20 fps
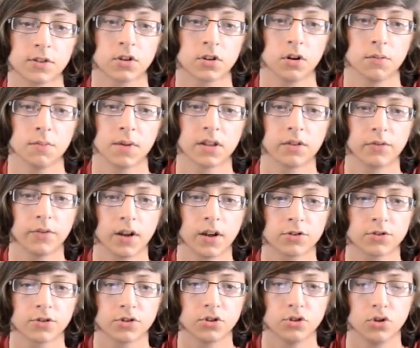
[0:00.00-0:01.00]
card
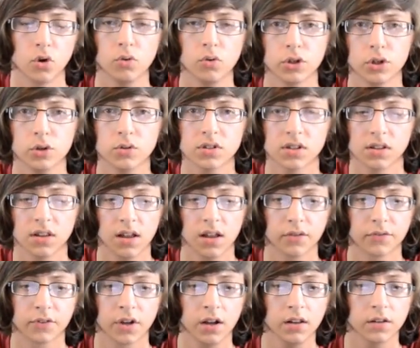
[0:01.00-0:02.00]
manufacturers don't use a lot
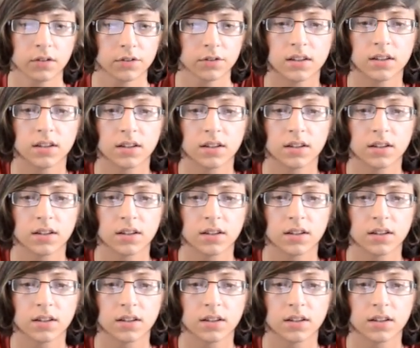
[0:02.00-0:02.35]
of colors.